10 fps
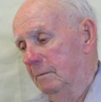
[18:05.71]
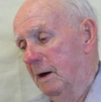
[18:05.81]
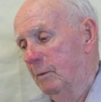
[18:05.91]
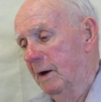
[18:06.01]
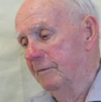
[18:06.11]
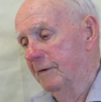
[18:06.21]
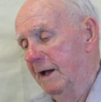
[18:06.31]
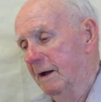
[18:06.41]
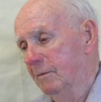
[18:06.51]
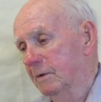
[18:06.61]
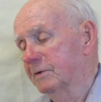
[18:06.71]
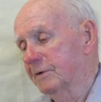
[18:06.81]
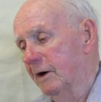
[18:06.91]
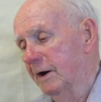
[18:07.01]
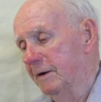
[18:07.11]
my wife and I, we
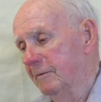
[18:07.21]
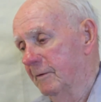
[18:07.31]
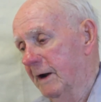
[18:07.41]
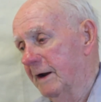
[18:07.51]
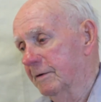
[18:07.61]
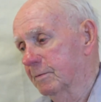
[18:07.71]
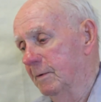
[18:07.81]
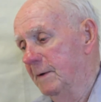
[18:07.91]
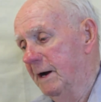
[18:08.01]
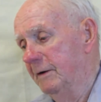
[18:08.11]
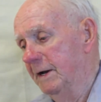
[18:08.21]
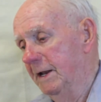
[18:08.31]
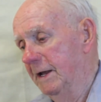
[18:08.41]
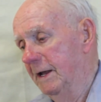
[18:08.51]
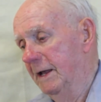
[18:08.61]
started right after we
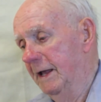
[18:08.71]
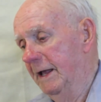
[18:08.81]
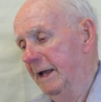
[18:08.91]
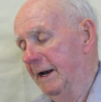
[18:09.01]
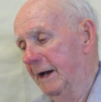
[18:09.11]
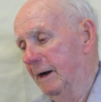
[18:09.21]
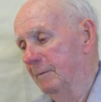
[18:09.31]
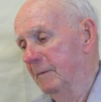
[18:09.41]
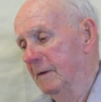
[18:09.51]
married, and the